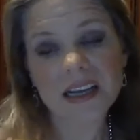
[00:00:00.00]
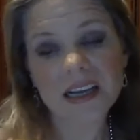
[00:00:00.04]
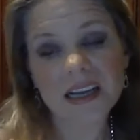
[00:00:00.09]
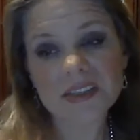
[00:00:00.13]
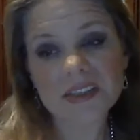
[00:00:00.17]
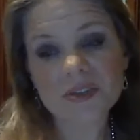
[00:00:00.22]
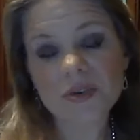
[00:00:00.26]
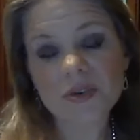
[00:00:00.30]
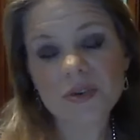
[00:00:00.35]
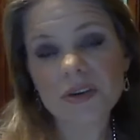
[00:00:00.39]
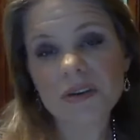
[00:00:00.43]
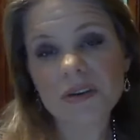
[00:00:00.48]

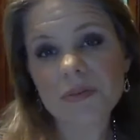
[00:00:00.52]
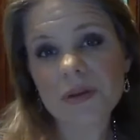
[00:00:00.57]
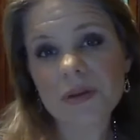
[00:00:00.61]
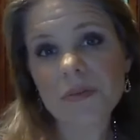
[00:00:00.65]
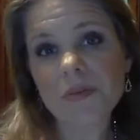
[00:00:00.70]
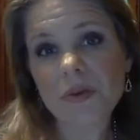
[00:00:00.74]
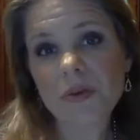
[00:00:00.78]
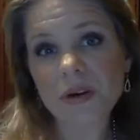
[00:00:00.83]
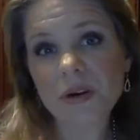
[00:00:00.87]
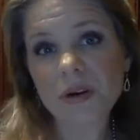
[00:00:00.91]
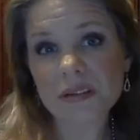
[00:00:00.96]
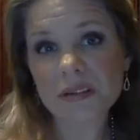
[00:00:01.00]
going to be
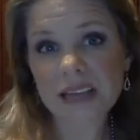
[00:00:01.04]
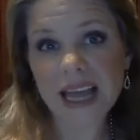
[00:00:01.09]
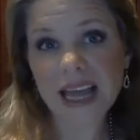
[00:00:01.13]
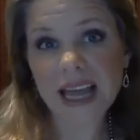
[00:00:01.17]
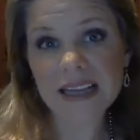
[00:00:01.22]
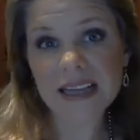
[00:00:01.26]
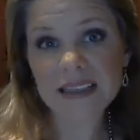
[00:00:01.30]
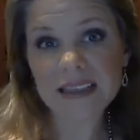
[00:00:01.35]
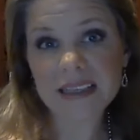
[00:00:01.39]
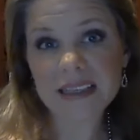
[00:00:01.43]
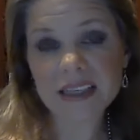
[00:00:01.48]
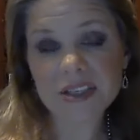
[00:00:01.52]
more
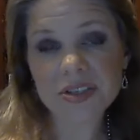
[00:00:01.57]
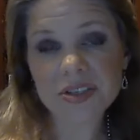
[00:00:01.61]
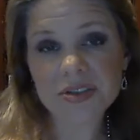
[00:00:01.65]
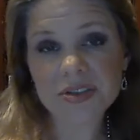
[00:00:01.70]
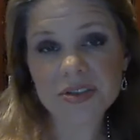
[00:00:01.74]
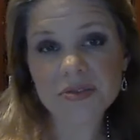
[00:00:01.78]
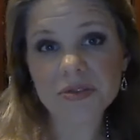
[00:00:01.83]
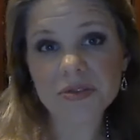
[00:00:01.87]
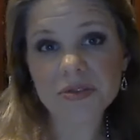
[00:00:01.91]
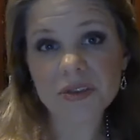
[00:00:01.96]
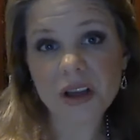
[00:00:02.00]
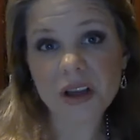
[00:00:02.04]
likely to
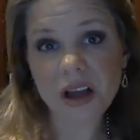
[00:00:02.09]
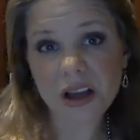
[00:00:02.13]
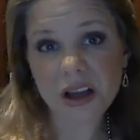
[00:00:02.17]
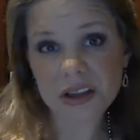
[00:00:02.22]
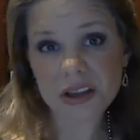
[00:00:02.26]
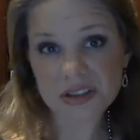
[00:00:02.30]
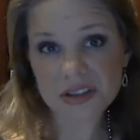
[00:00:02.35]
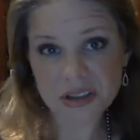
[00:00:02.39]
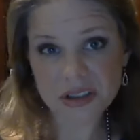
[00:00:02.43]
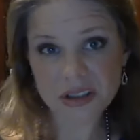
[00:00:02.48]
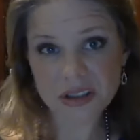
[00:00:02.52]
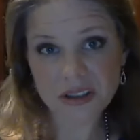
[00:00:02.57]

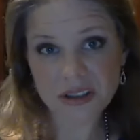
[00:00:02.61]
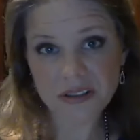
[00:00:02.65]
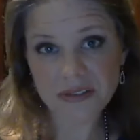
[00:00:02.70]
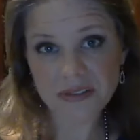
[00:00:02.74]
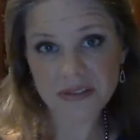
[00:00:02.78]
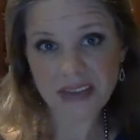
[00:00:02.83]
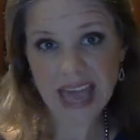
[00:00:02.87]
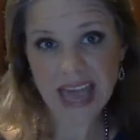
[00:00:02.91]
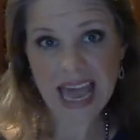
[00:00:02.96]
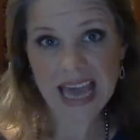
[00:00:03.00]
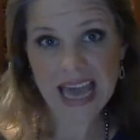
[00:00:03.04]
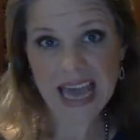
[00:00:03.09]
lodge in the
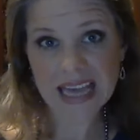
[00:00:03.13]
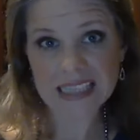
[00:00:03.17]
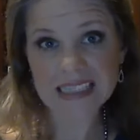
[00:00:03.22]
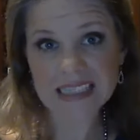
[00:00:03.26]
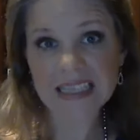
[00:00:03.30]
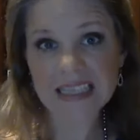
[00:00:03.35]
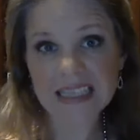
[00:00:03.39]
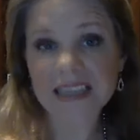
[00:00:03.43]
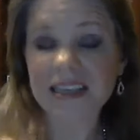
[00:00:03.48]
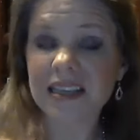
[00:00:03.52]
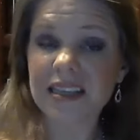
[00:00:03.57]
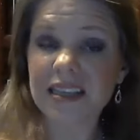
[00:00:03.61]
fat
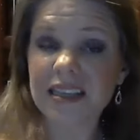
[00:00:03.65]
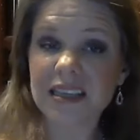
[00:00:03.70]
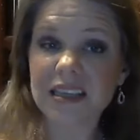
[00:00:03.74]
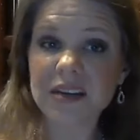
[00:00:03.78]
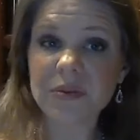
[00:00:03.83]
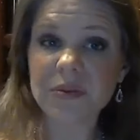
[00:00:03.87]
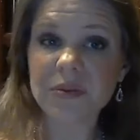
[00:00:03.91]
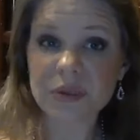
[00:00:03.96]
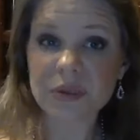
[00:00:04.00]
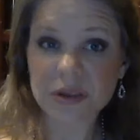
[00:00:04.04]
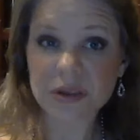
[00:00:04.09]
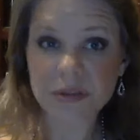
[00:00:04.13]
than
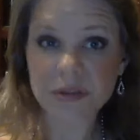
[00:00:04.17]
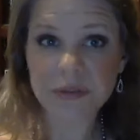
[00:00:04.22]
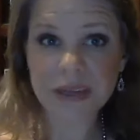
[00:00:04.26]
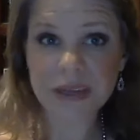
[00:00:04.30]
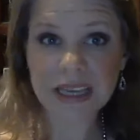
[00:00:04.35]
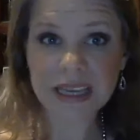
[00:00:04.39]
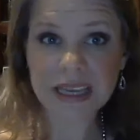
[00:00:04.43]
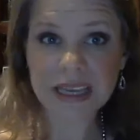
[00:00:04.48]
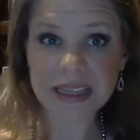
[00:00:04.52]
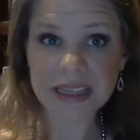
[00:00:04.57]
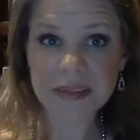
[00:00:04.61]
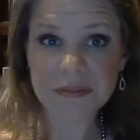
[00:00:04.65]
it will
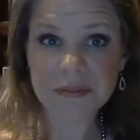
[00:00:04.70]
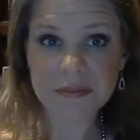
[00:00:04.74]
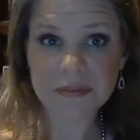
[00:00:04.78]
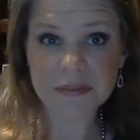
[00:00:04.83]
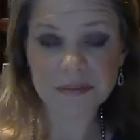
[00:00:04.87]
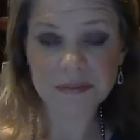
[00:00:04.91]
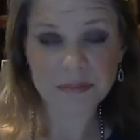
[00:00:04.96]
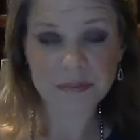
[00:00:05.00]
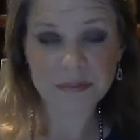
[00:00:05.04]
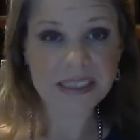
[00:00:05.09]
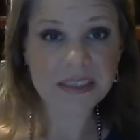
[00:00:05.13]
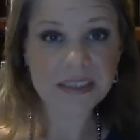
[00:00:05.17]
be in the
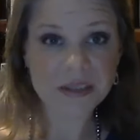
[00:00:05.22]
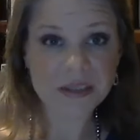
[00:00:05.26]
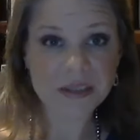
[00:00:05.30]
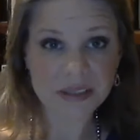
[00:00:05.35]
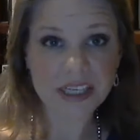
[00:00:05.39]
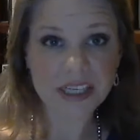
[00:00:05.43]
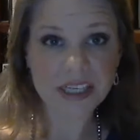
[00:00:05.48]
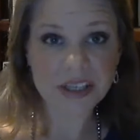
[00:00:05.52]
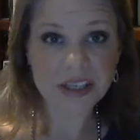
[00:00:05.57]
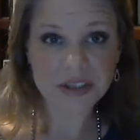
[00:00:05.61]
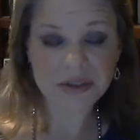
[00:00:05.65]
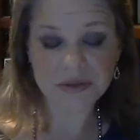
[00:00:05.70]
muscle
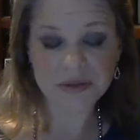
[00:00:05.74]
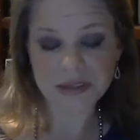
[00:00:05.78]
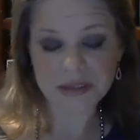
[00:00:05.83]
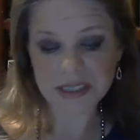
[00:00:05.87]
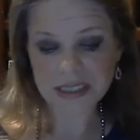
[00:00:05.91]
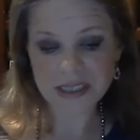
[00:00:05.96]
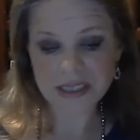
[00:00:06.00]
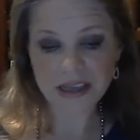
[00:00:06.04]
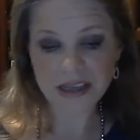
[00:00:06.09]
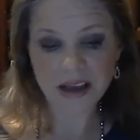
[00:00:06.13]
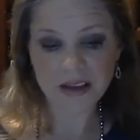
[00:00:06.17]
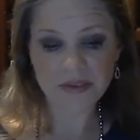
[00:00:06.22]
tissue
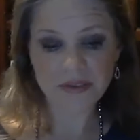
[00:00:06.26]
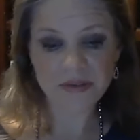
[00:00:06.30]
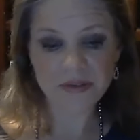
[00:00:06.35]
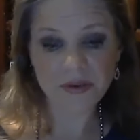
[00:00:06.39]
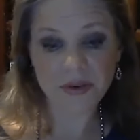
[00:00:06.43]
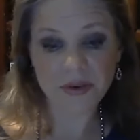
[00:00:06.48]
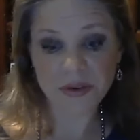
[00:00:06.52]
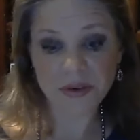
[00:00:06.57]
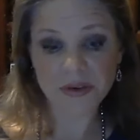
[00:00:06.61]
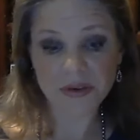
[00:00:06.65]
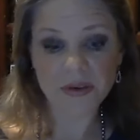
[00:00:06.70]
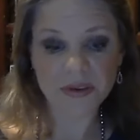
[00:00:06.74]
itself
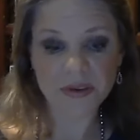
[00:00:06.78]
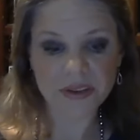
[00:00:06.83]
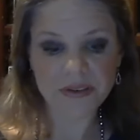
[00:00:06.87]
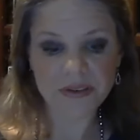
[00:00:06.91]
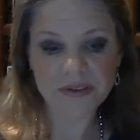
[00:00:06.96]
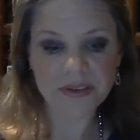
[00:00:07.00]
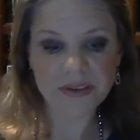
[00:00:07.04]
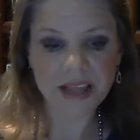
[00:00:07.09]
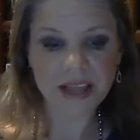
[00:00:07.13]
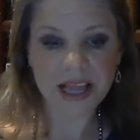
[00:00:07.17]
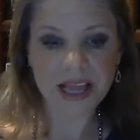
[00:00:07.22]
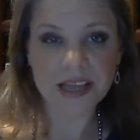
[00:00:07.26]
or the
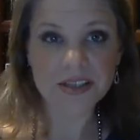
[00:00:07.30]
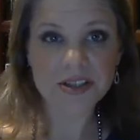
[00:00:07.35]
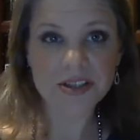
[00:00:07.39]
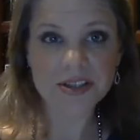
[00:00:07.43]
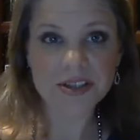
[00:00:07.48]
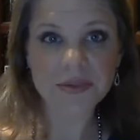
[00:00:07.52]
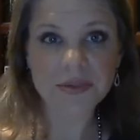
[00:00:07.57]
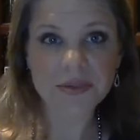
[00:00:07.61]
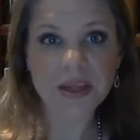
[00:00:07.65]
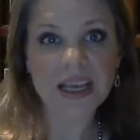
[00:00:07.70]
flesh.